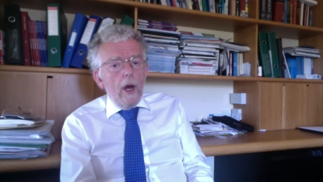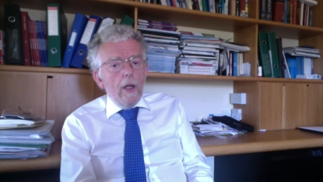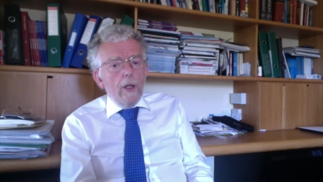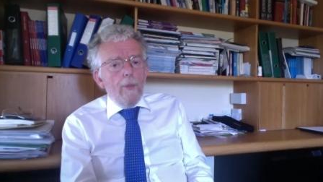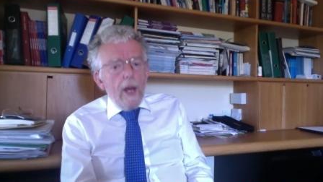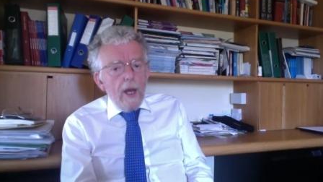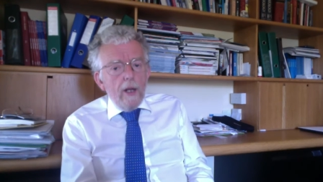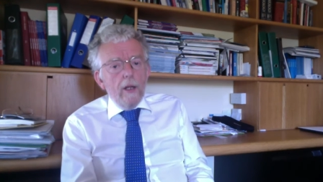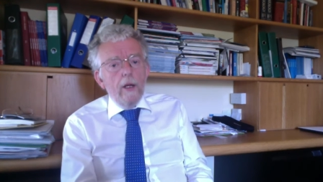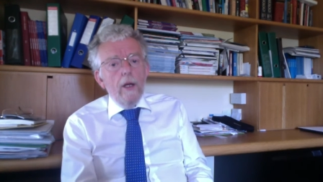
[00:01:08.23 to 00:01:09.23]
The pain
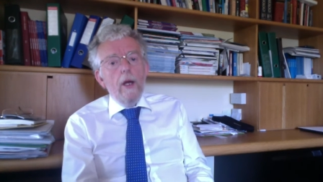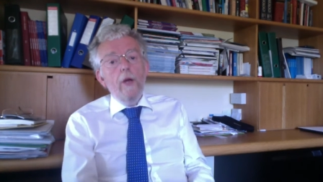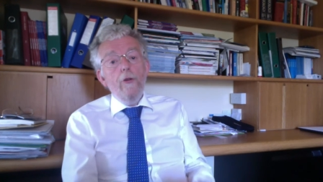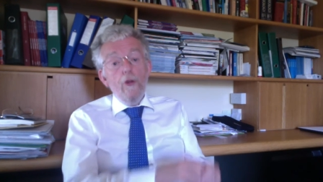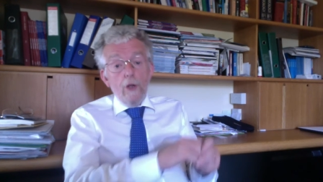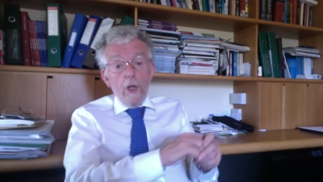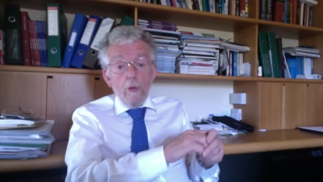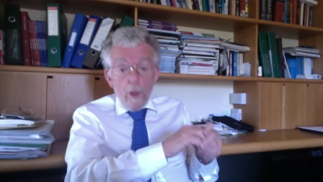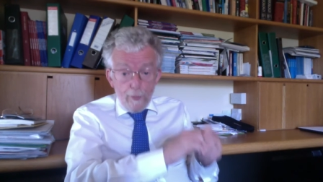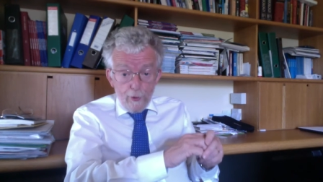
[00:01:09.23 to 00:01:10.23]
is usually
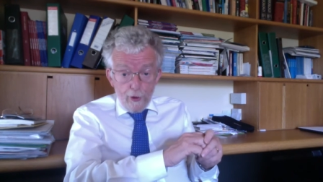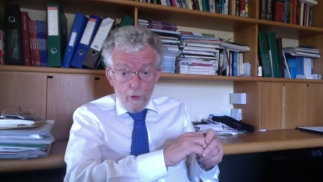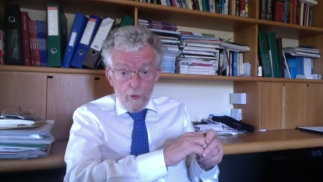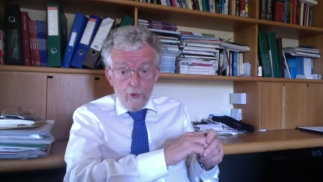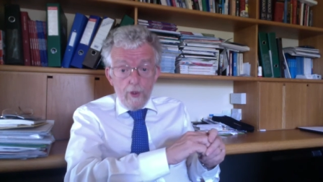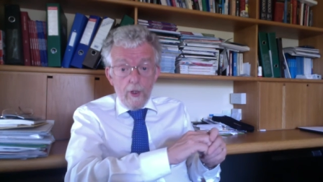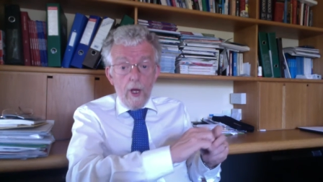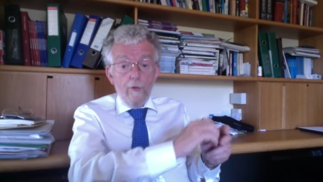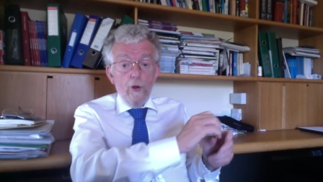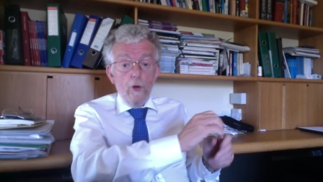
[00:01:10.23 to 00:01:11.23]
reproduced
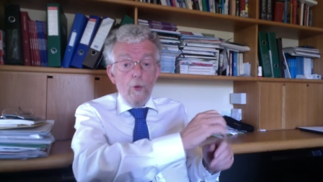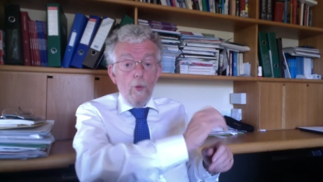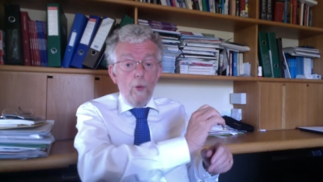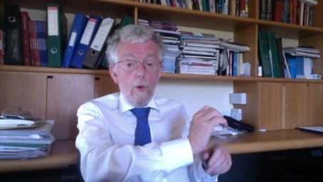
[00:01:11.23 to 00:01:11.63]
if you